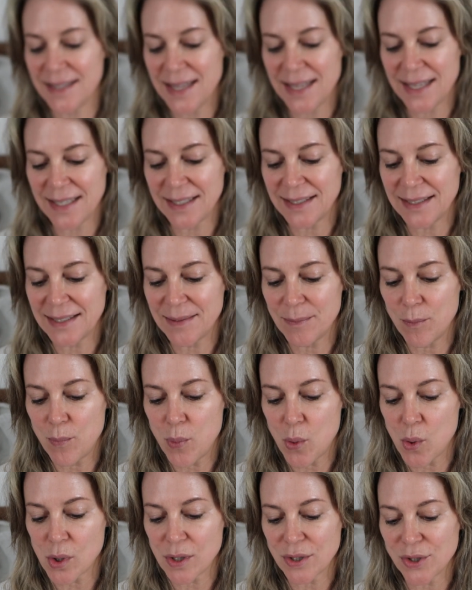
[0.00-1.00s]
this
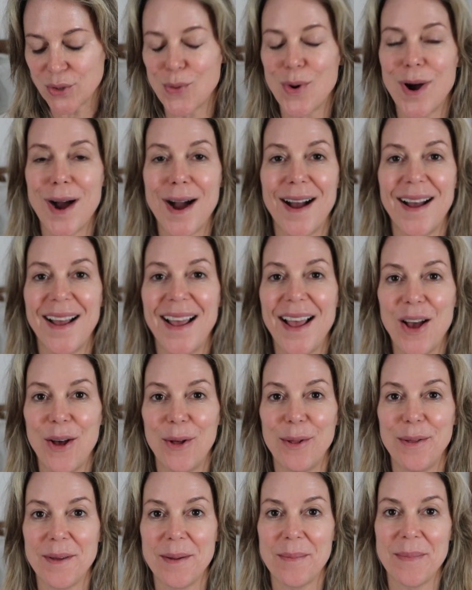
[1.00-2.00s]
Bourjois
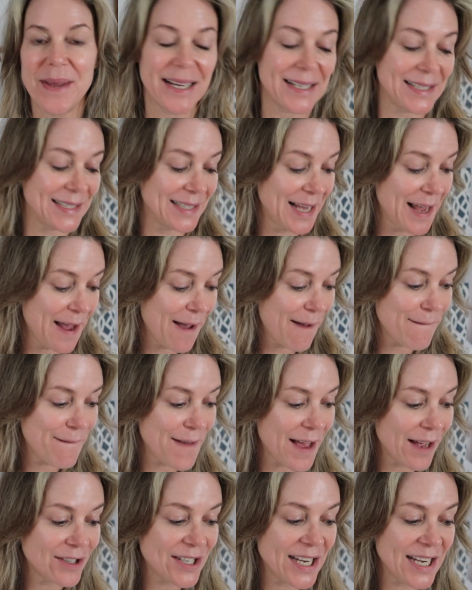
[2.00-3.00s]
Healthy Mix
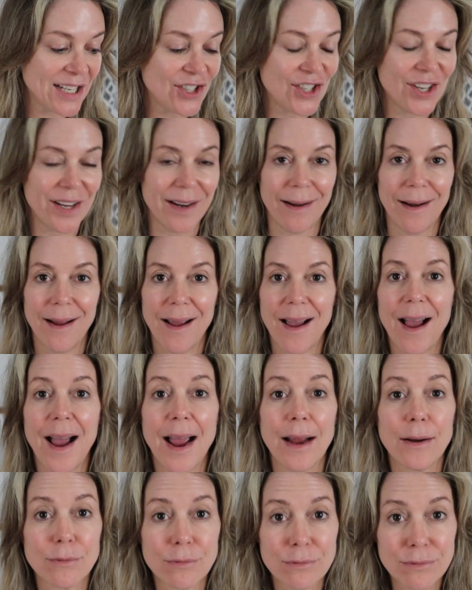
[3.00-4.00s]
foundation.
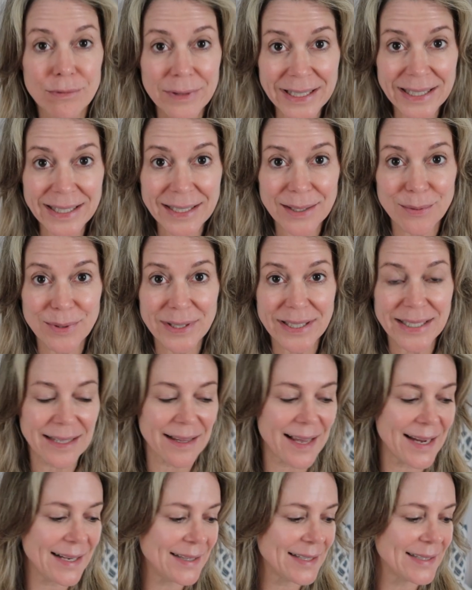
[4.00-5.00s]
I really, really
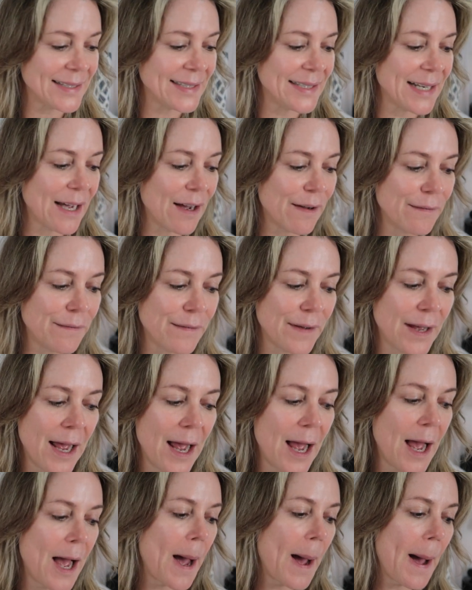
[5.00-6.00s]
like this stuff.
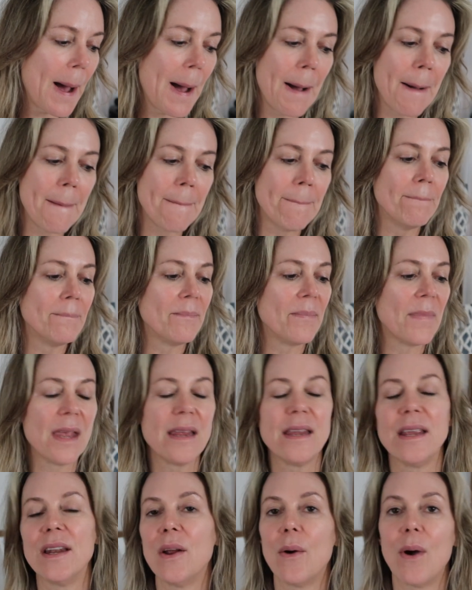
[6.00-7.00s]

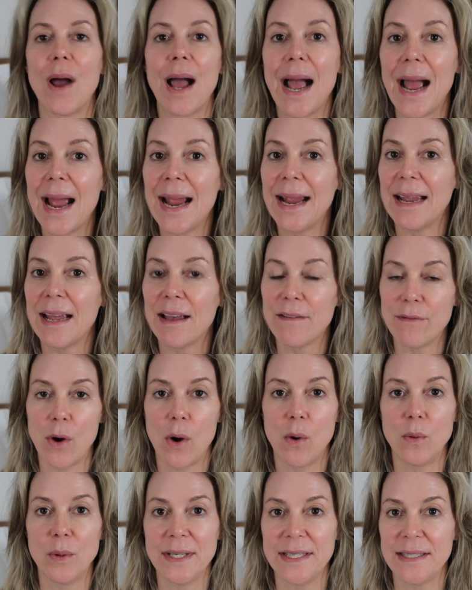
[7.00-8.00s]
You know, I have
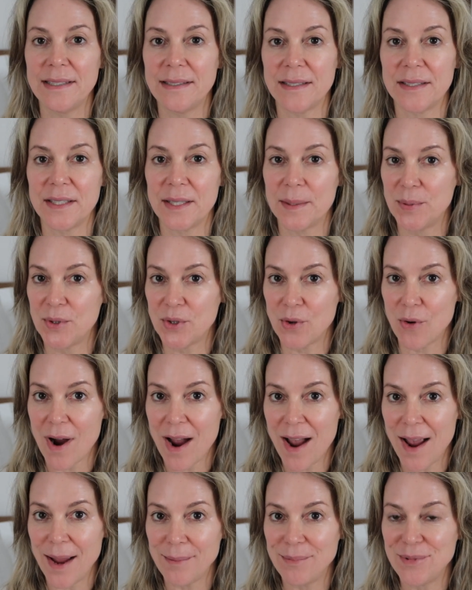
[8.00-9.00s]
always
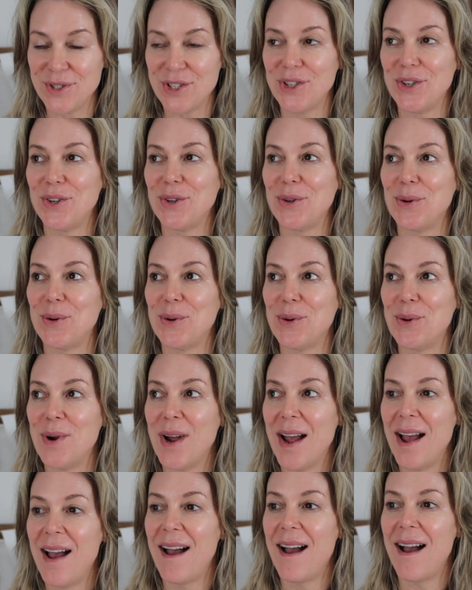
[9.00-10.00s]
subscribed to
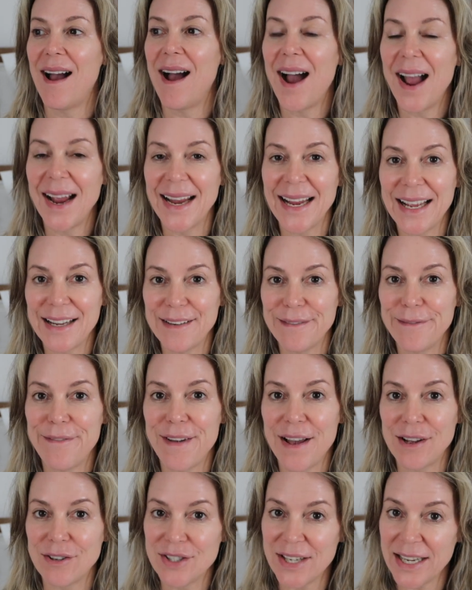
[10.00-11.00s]
high-end
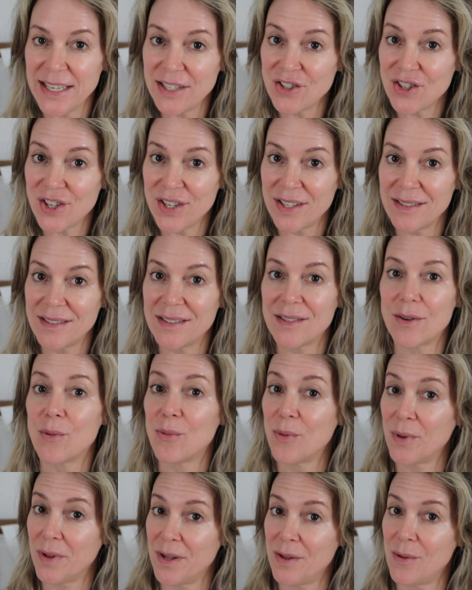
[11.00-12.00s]
foundations are
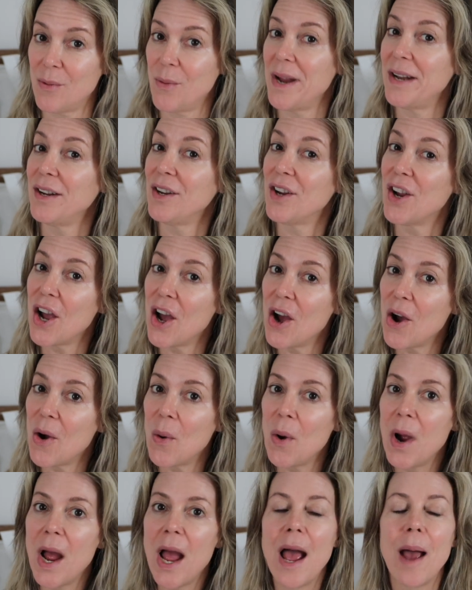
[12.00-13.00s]
really the way to
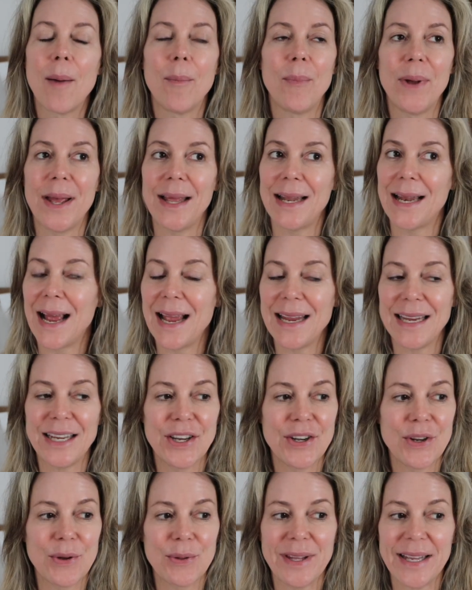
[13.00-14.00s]
go, but
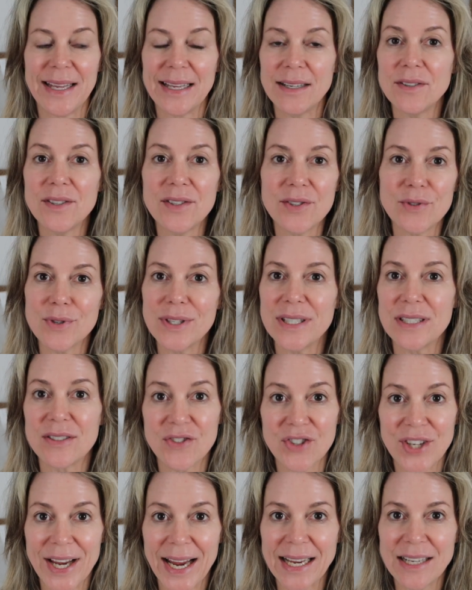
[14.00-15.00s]
you know, the industry
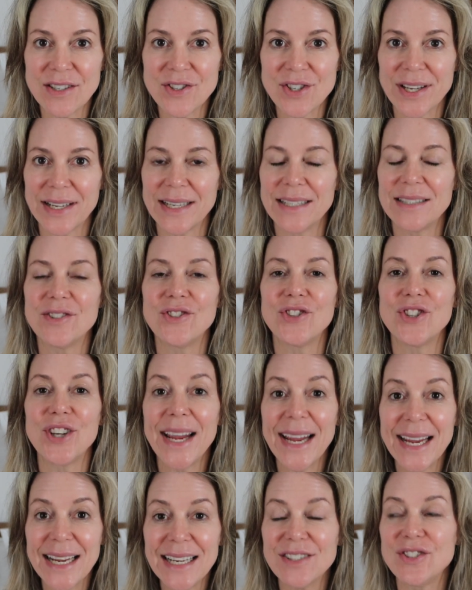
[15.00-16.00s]
is changing. It's
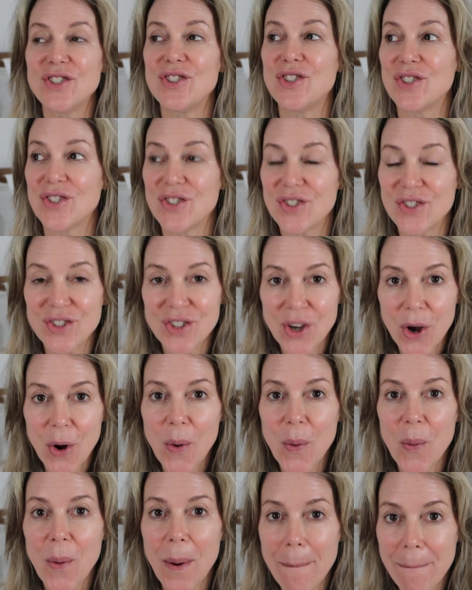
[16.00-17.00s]
changed
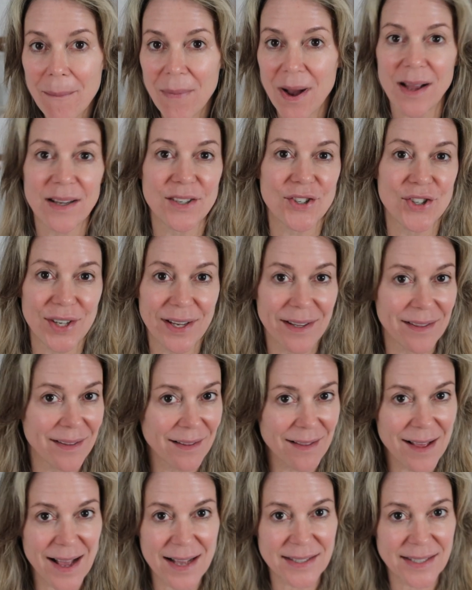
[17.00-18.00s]
so much in
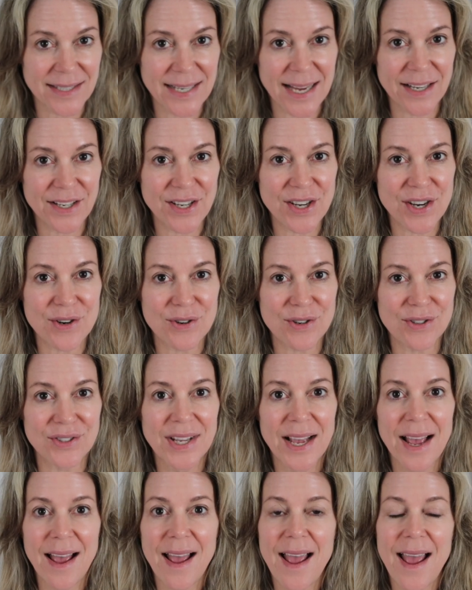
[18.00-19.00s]
the last 10
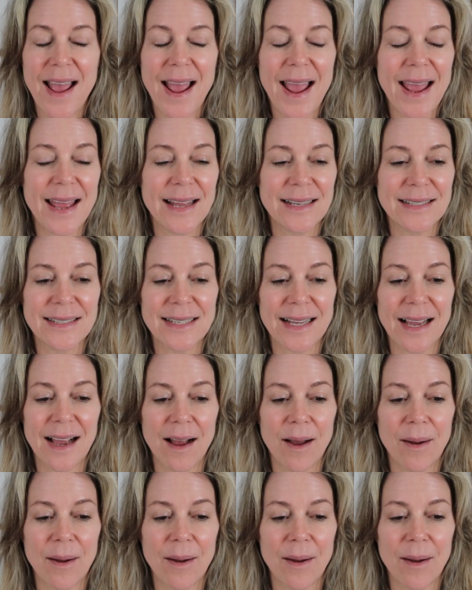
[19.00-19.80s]
years, and